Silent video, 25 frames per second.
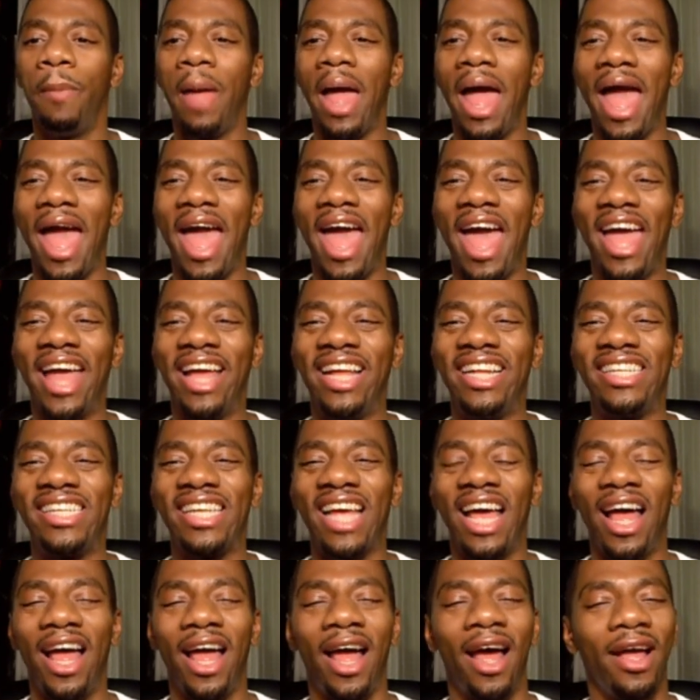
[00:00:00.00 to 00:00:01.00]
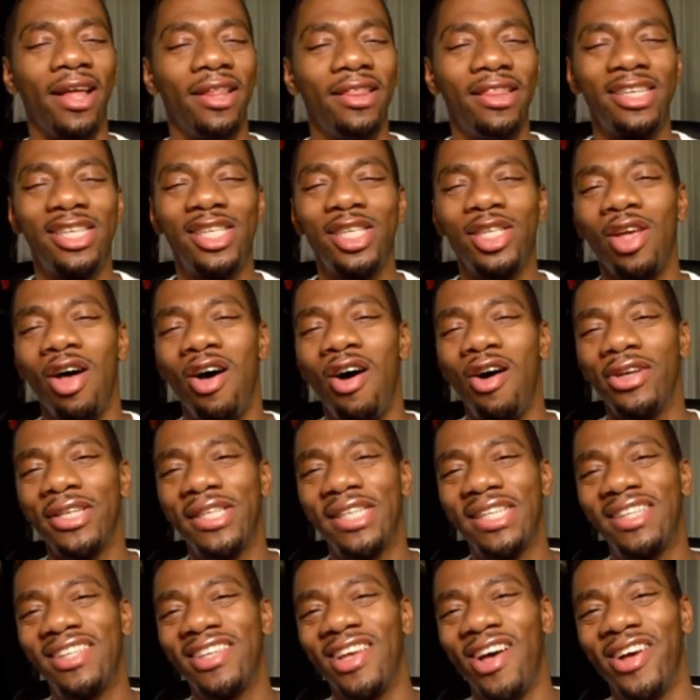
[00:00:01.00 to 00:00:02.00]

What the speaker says: And the